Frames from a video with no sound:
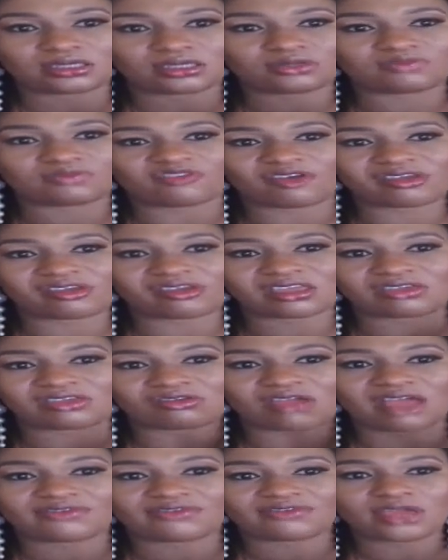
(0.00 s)
But for instance, you
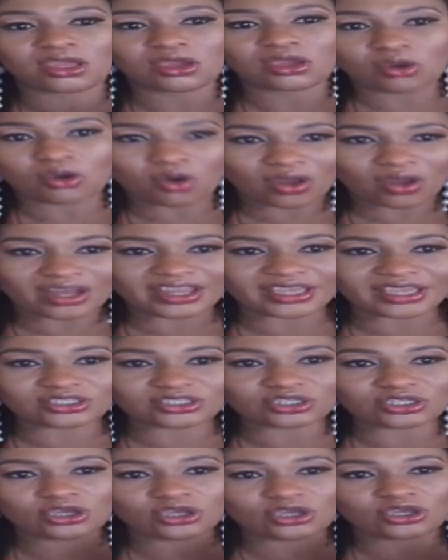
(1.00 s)
have college,